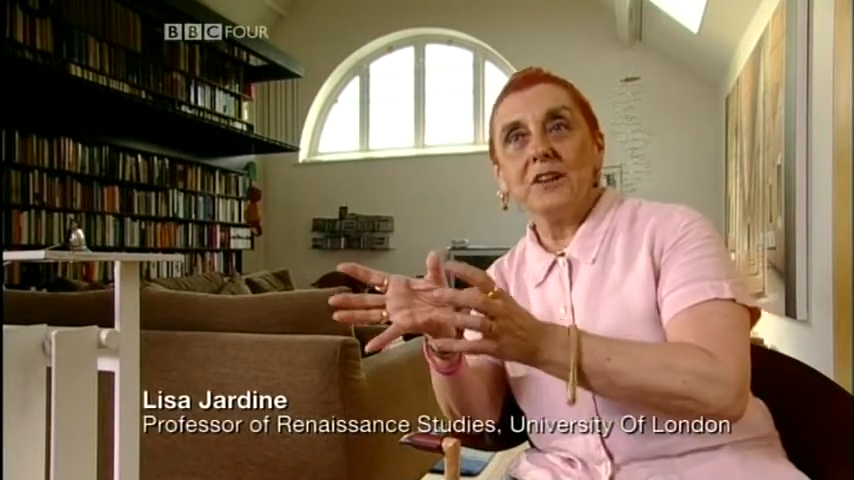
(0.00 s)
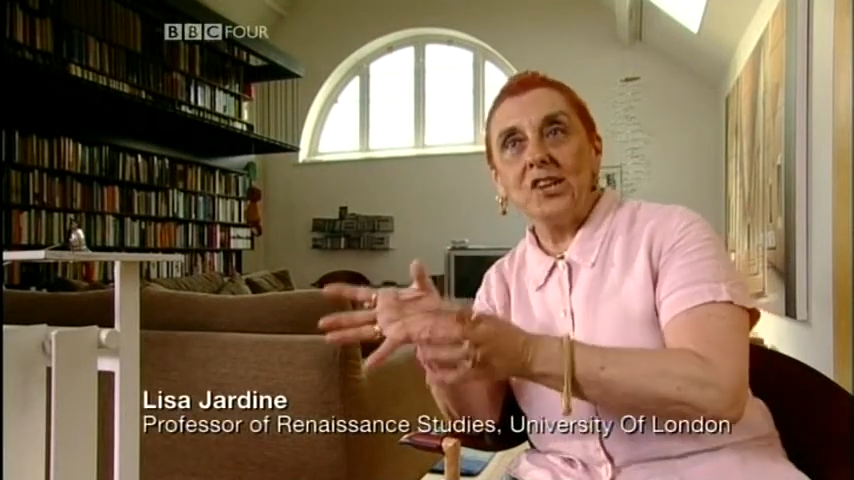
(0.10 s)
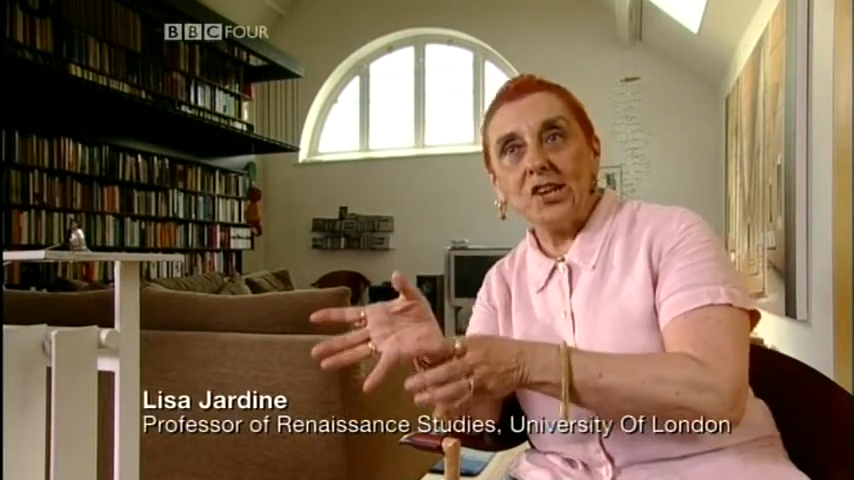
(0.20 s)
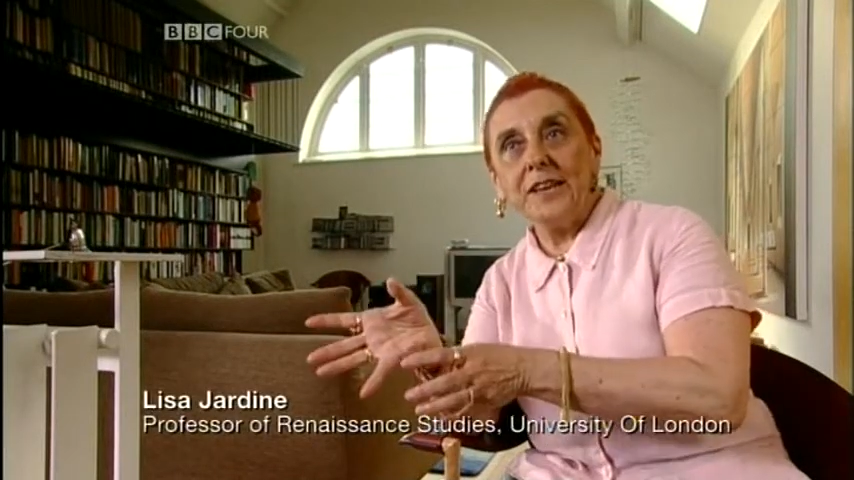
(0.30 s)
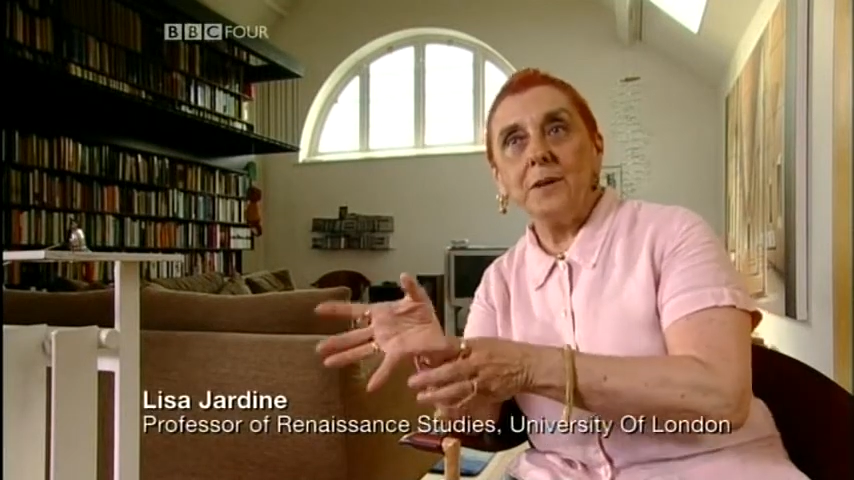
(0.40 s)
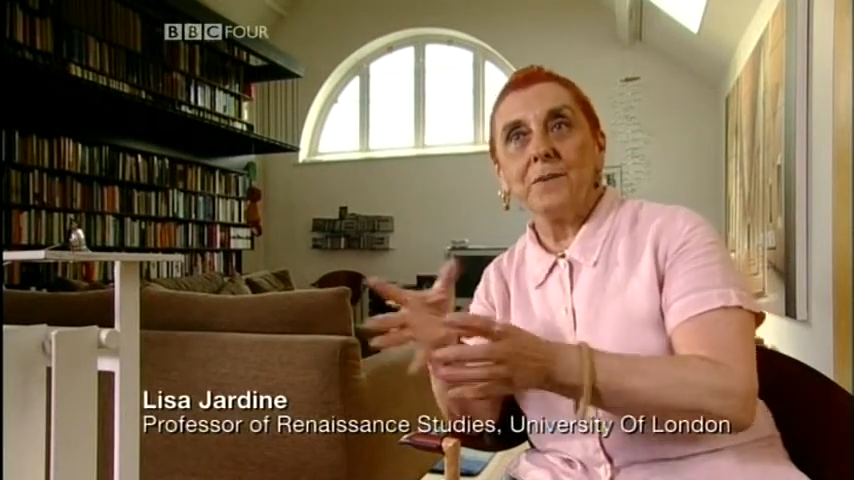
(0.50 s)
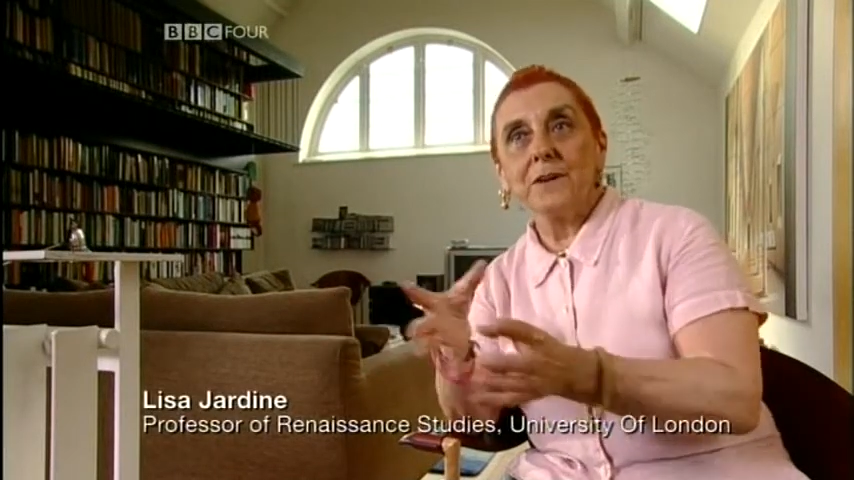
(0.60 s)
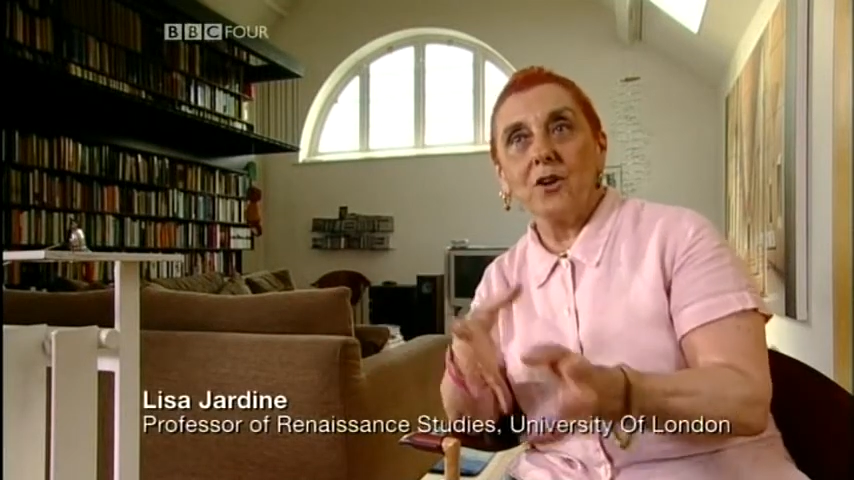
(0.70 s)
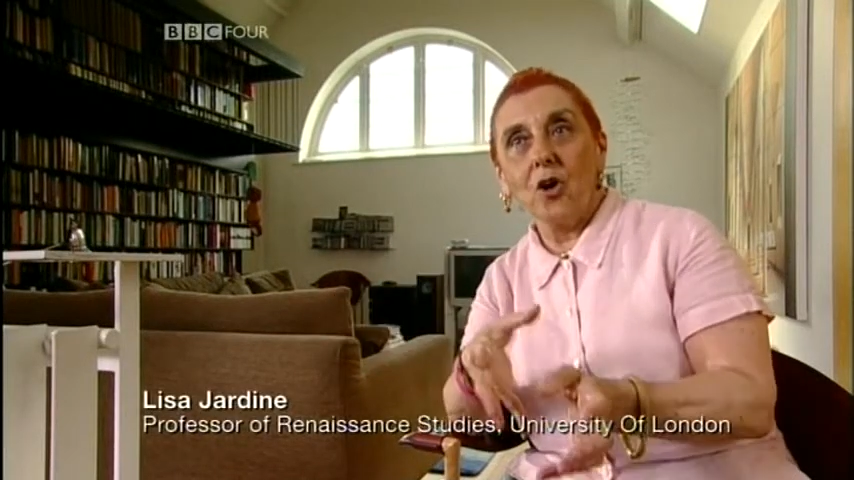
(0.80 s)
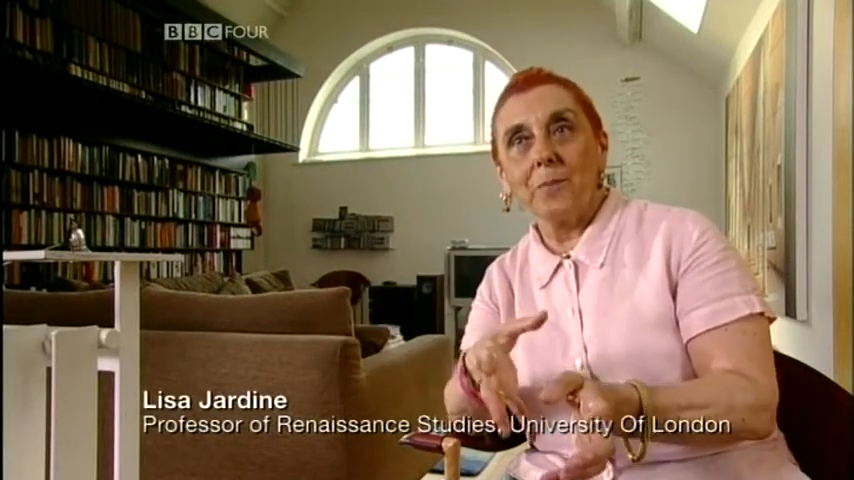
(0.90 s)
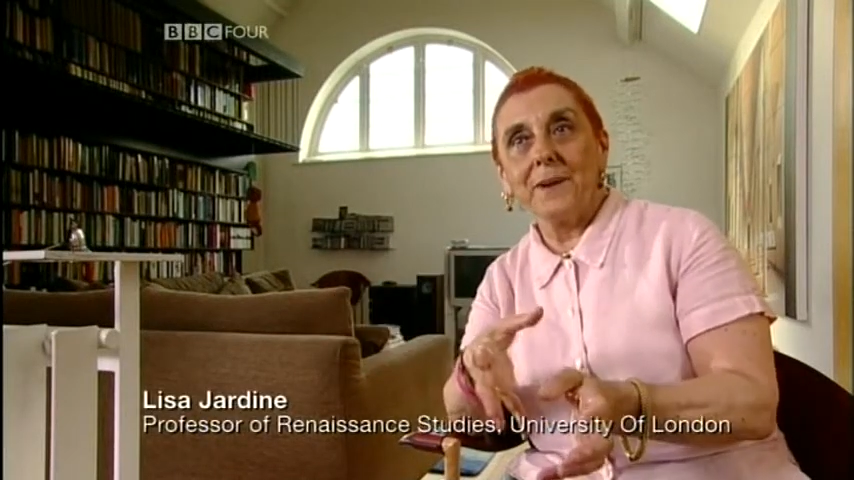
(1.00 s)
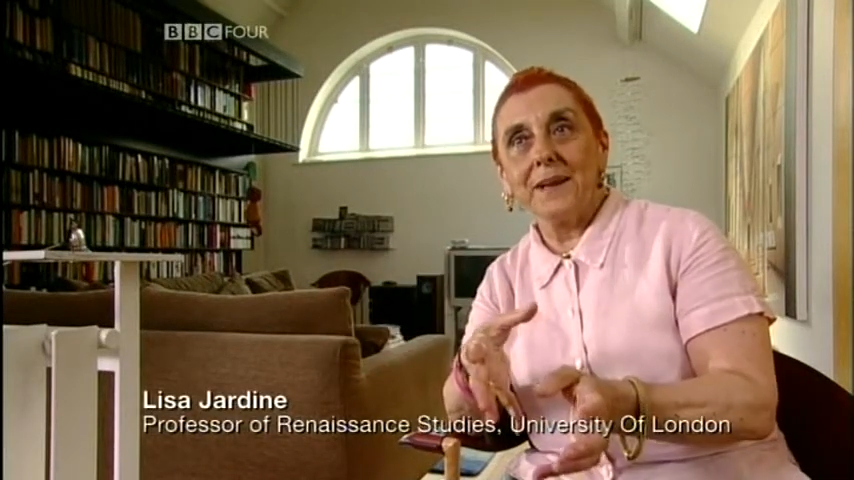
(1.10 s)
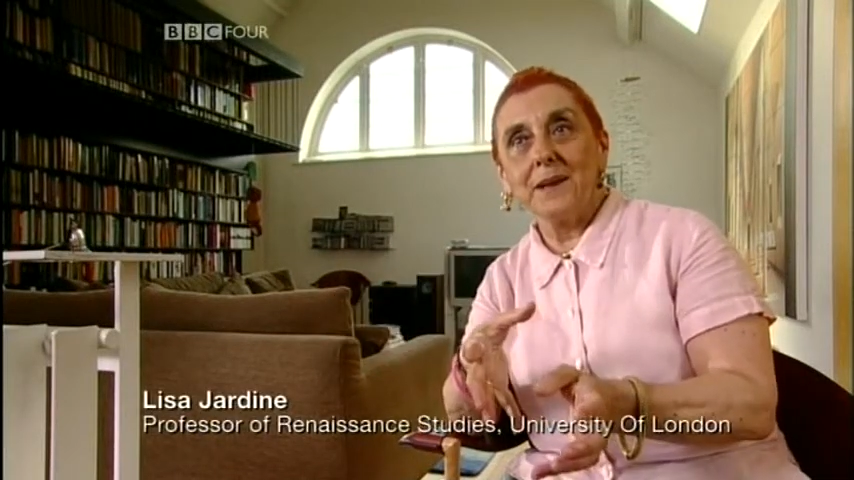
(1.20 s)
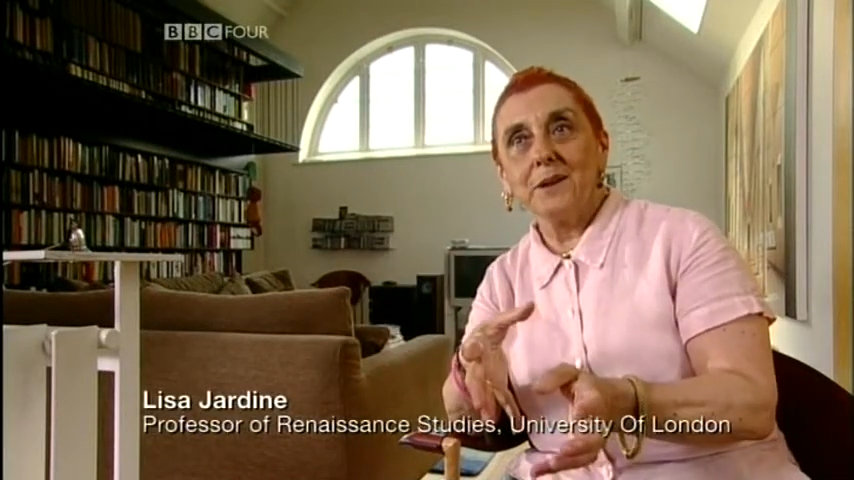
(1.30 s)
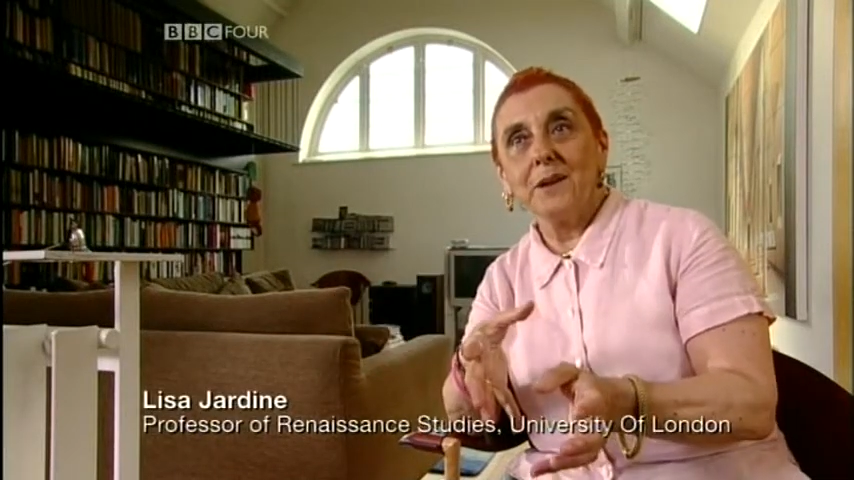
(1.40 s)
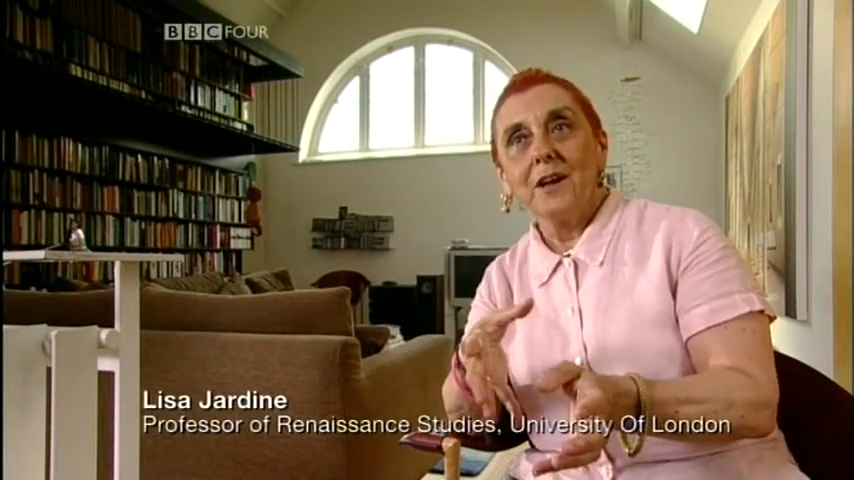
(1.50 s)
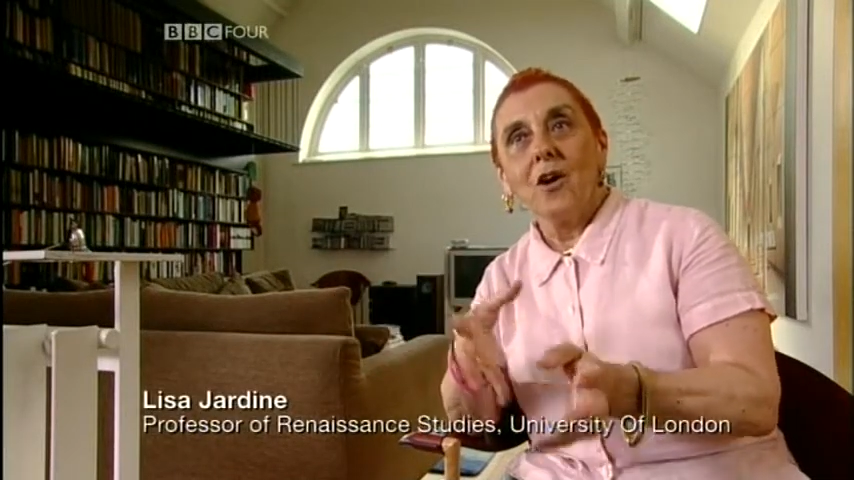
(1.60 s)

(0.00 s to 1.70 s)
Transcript: cheap copies